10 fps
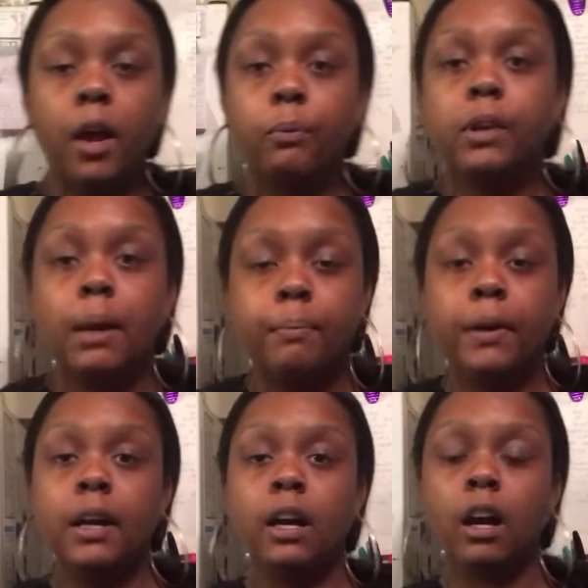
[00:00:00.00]
When I,
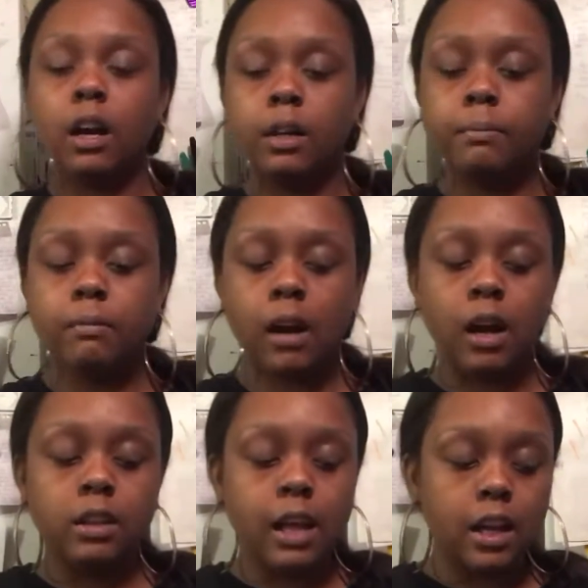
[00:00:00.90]

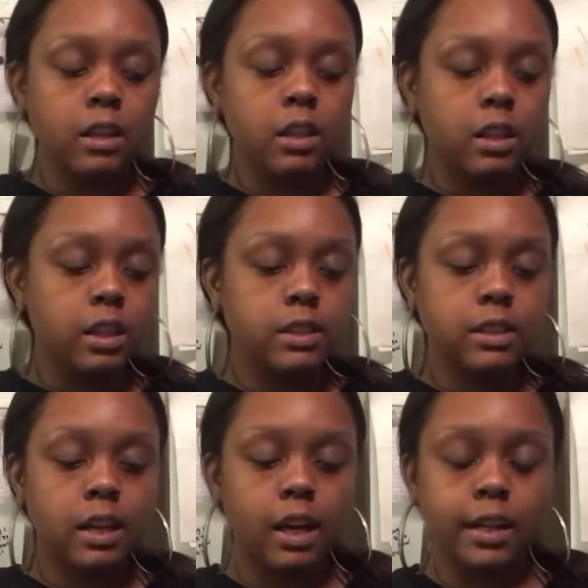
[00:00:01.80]
a lot of the things
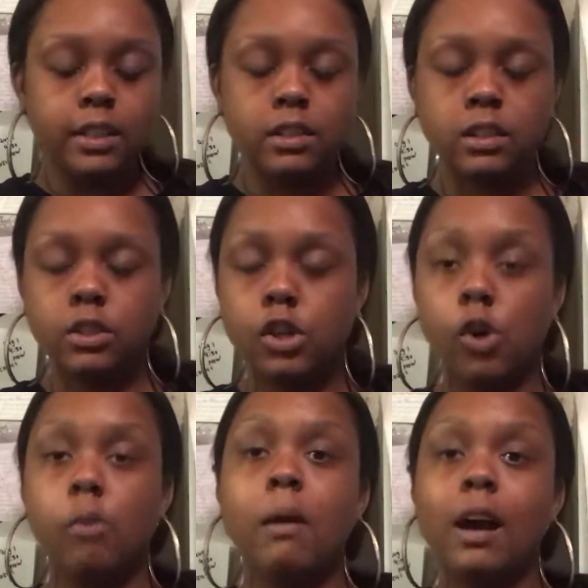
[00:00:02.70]
that I
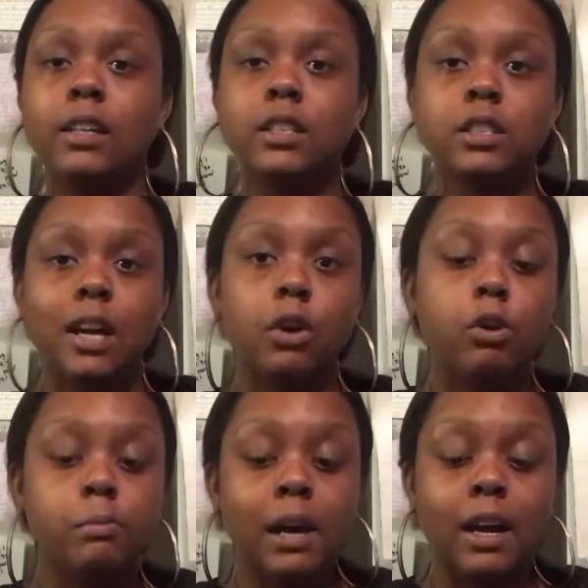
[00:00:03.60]
go by is I
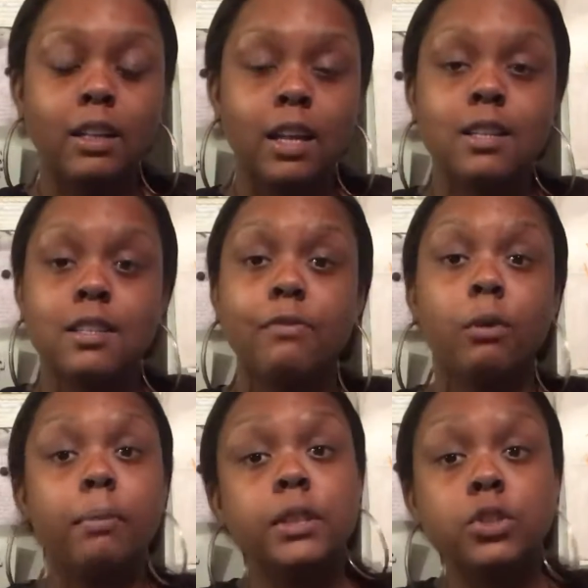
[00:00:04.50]
go by a lot of stuff
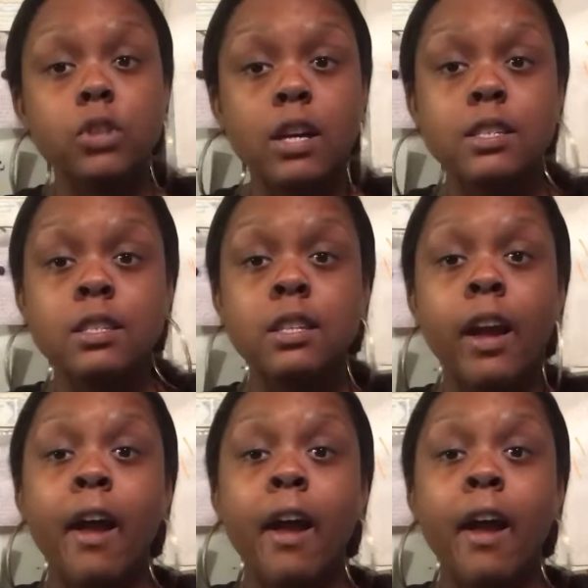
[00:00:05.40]
on Pinterest.